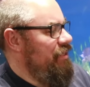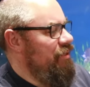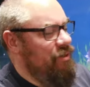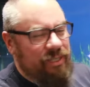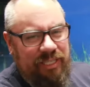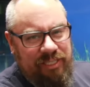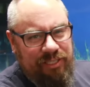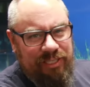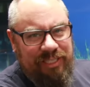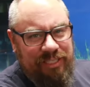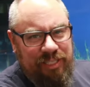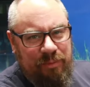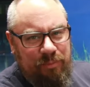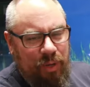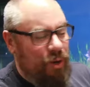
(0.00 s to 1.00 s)
it's not going to turn
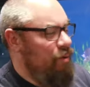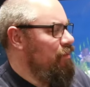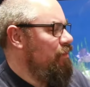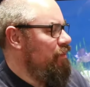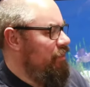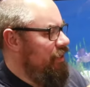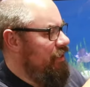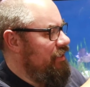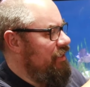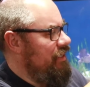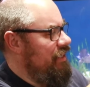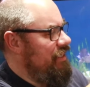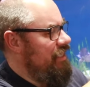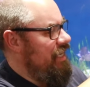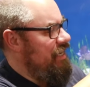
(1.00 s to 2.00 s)
into a bomb, because it
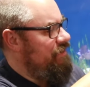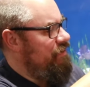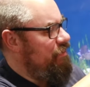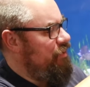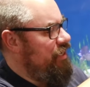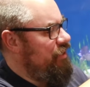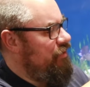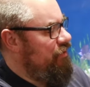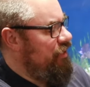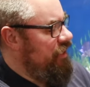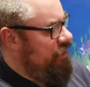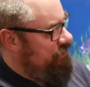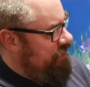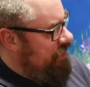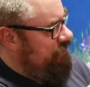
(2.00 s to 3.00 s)
does have a pressure
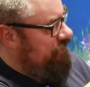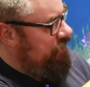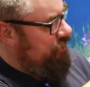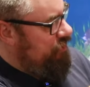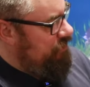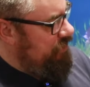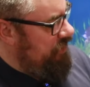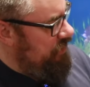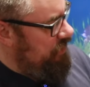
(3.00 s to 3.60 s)
release valve at the top